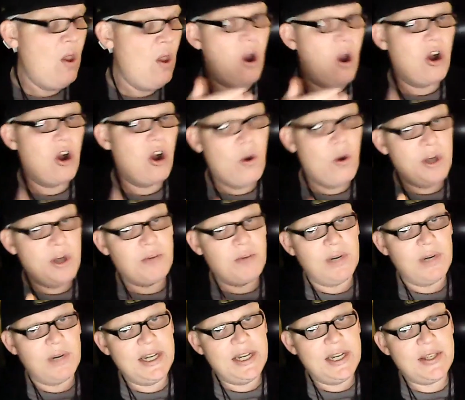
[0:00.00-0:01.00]
are going to
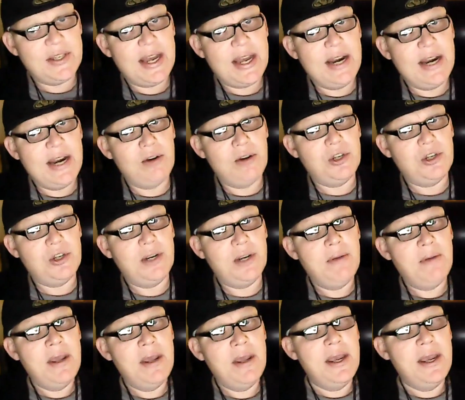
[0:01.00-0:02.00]
release that energy.
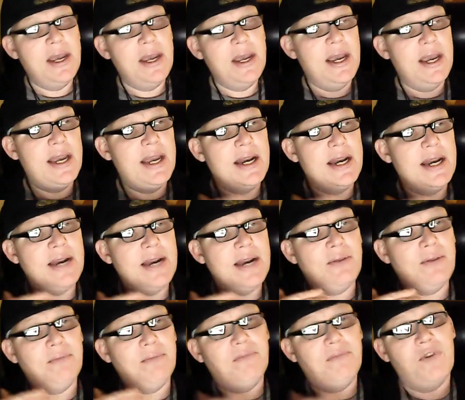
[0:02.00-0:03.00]
And
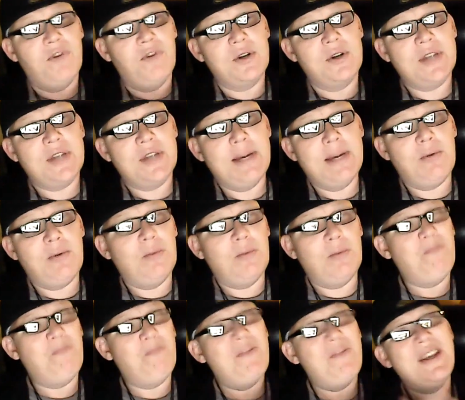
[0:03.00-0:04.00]
now, for example,
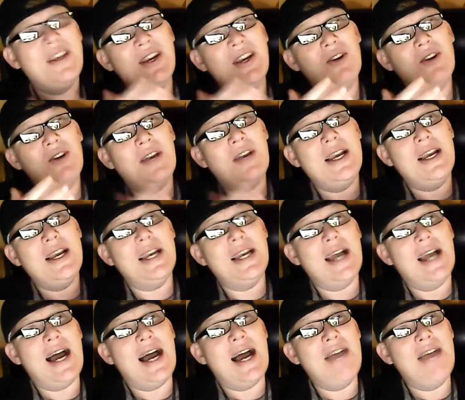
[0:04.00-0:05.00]
here lately,
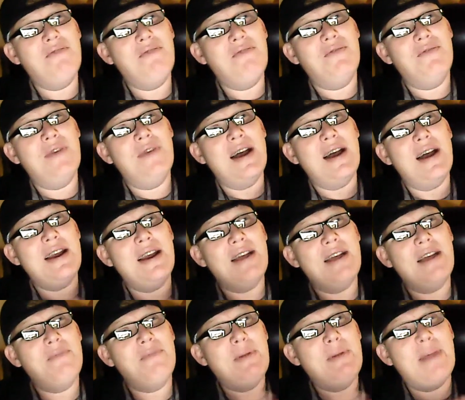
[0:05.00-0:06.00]

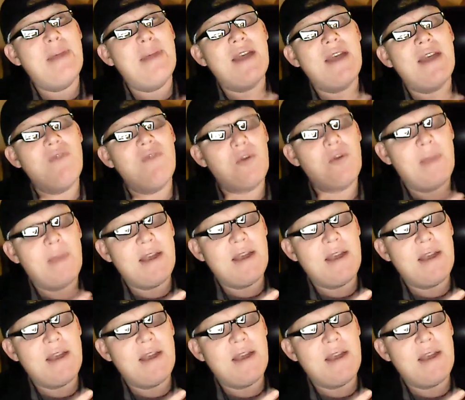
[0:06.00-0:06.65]
I've been back and forth